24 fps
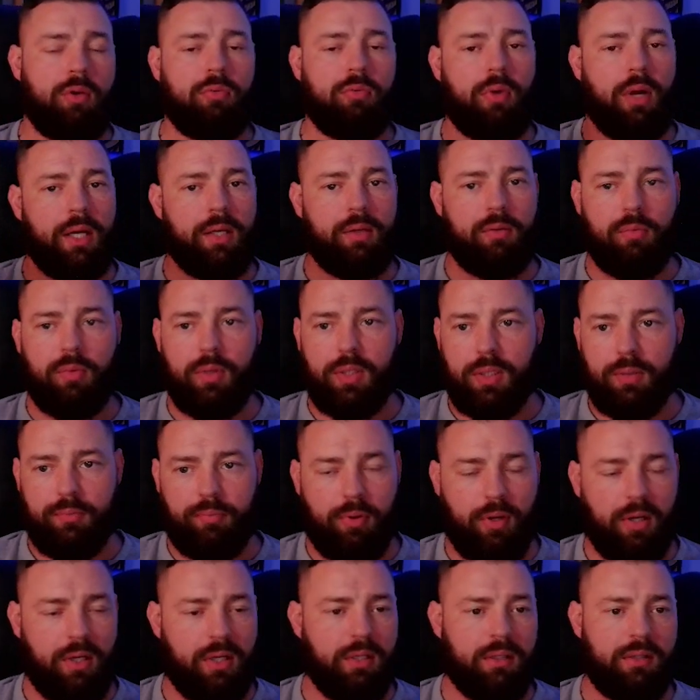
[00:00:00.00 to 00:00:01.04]
right when the
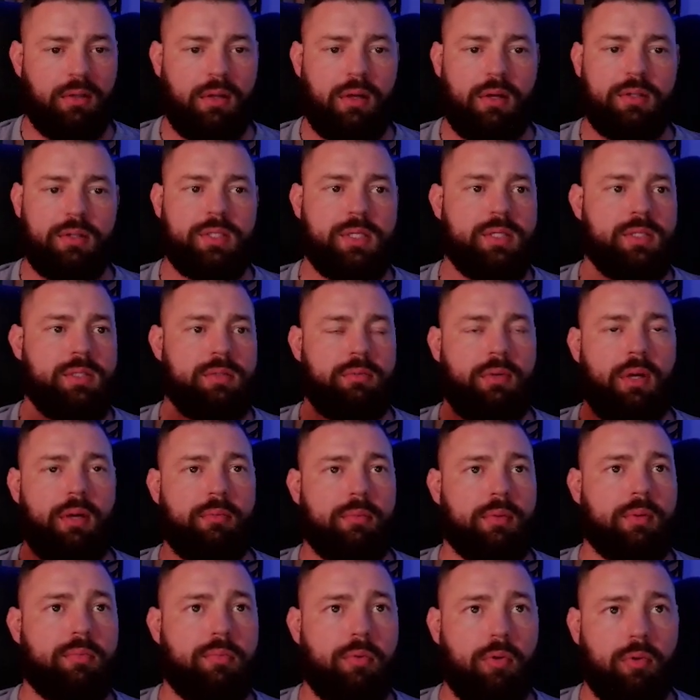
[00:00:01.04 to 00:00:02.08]
product launches or right
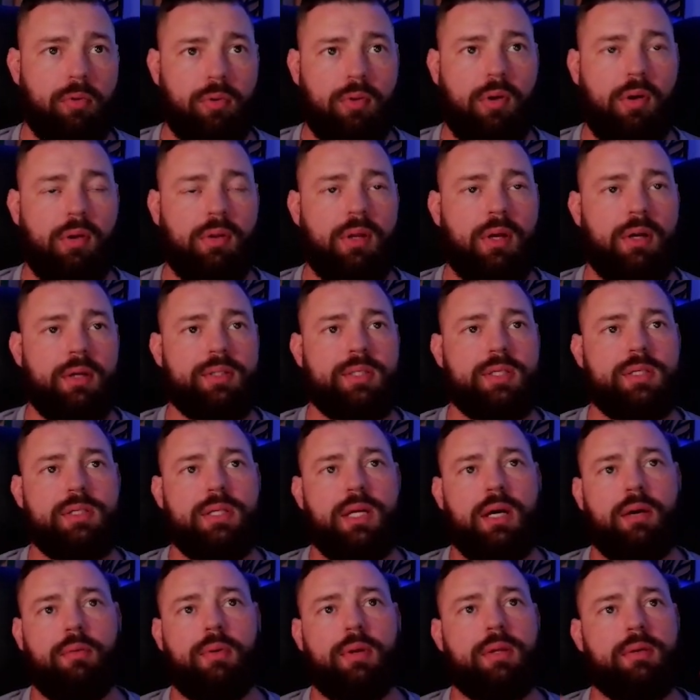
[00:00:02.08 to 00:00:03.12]
when the protocol launches.
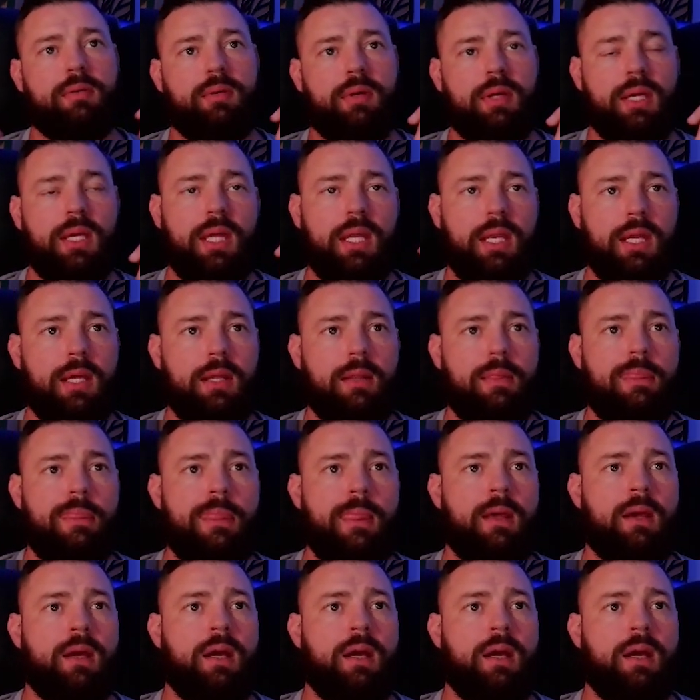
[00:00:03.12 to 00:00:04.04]
That way you can get in.